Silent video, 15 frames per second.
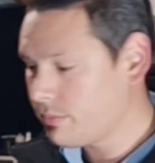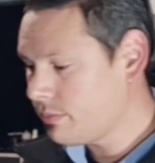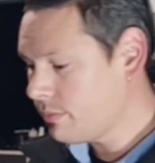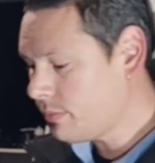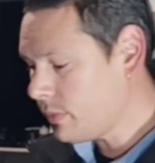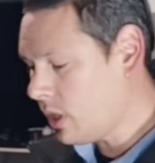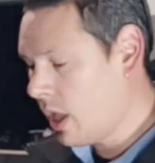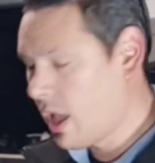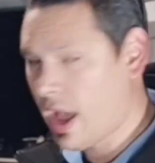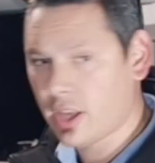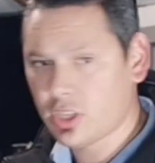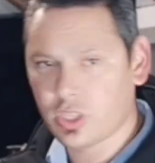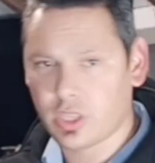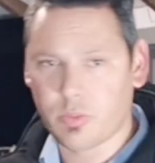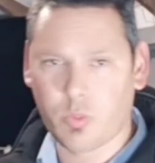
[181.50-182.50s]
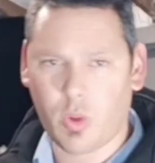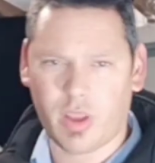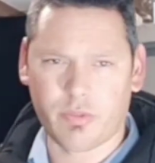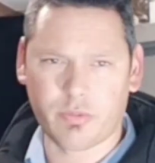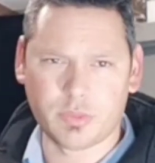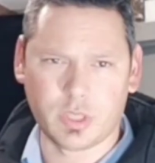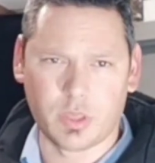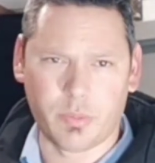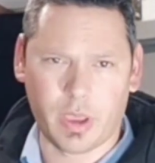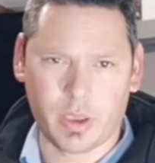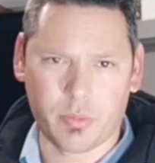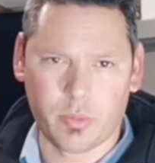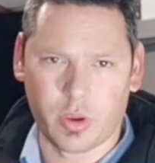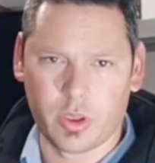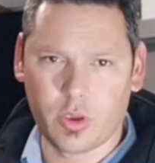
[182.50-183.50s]
Actually, one of them's in the back of my
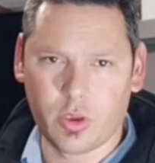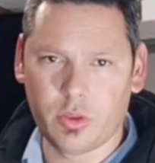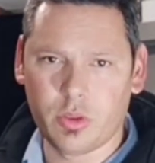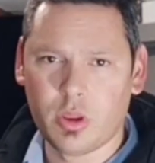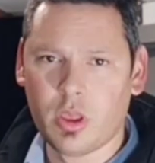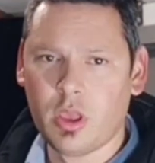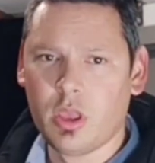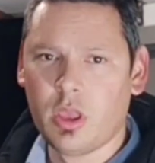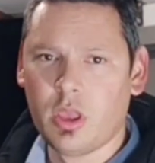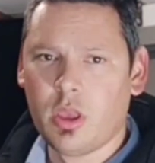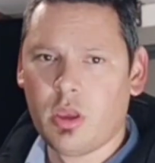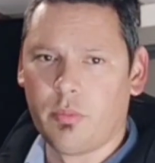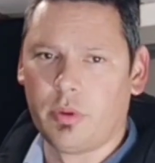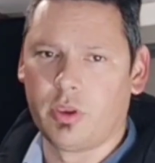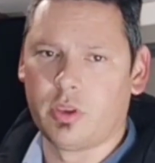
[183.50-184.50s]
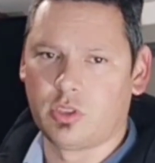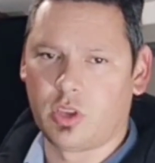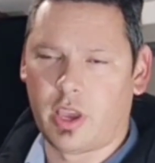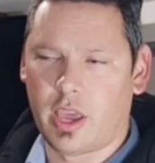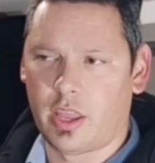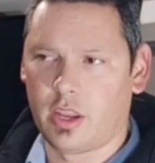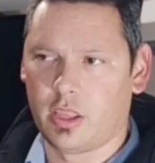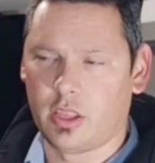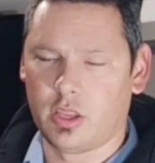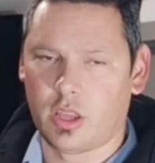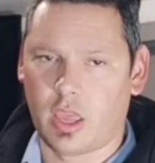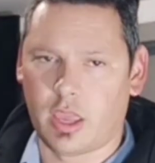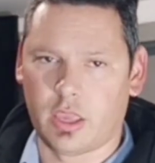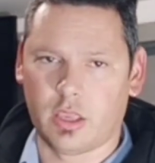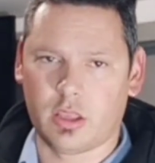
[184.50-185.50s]
ute because I had it in a
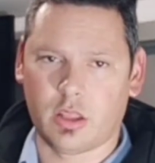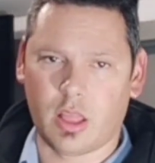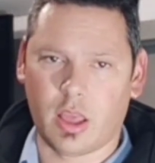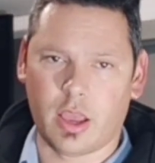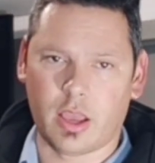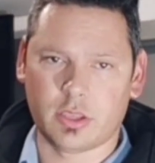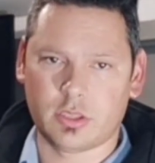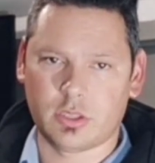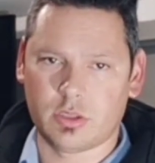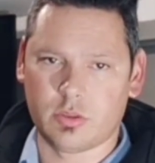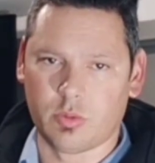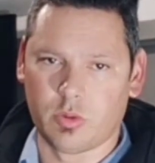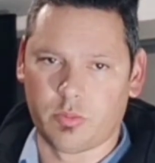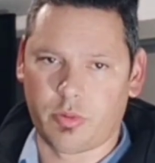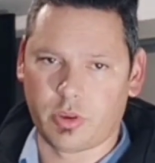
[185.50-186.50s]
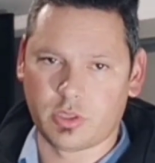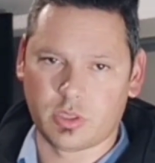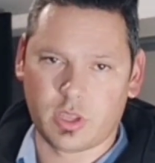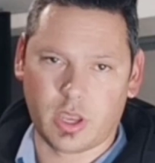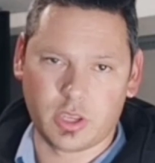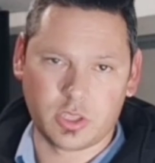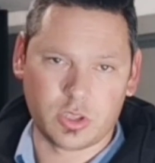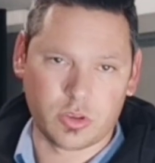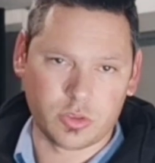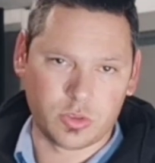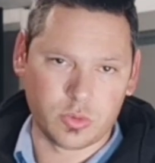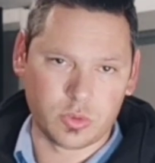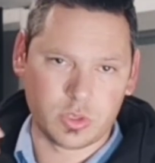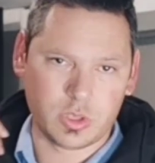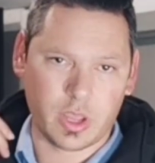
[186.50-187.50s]
class or presentation I was doing
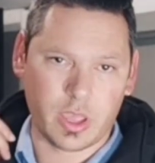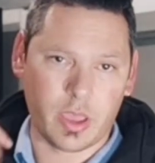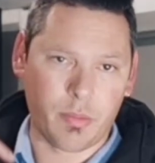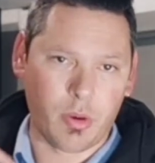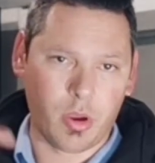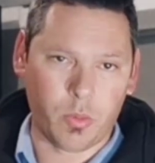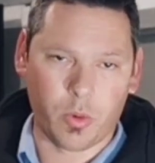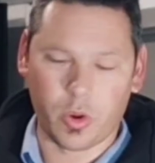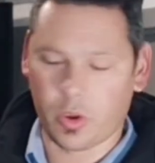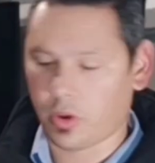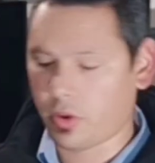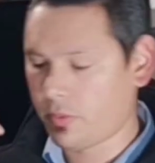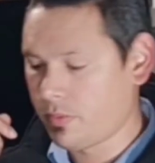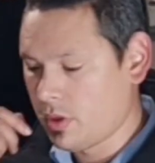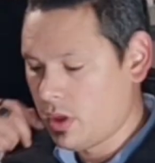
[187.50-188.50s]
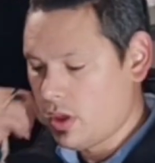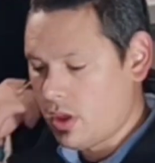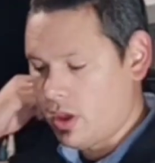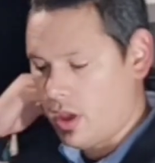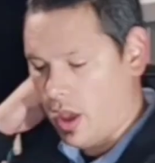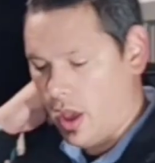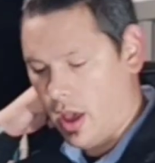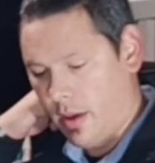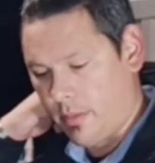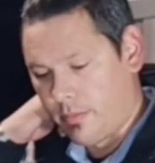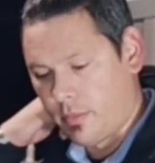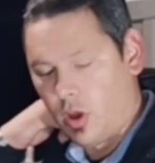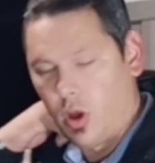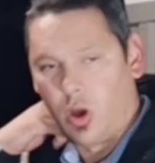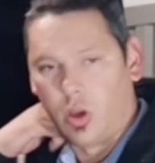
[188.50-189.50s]
today at my work
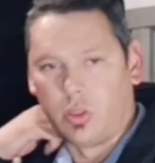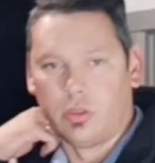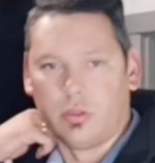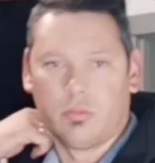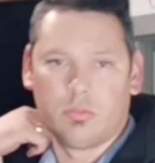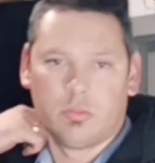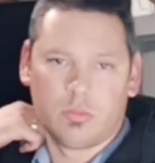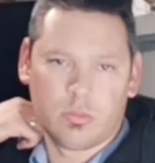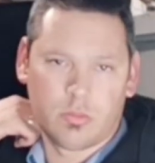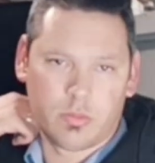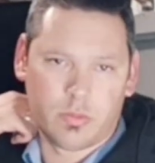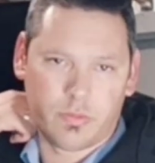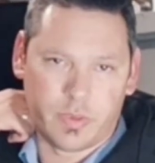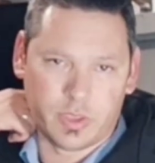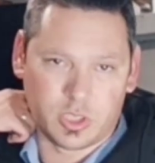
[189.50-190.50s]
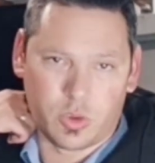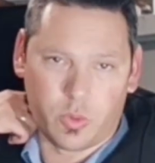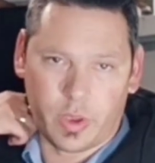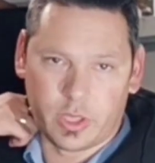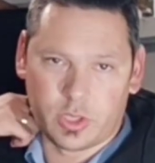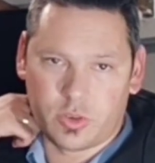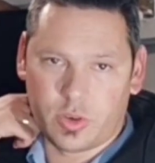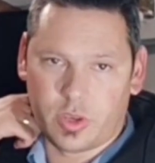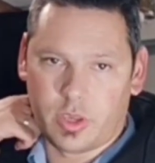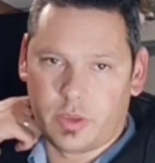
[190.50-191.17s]
on physical entry,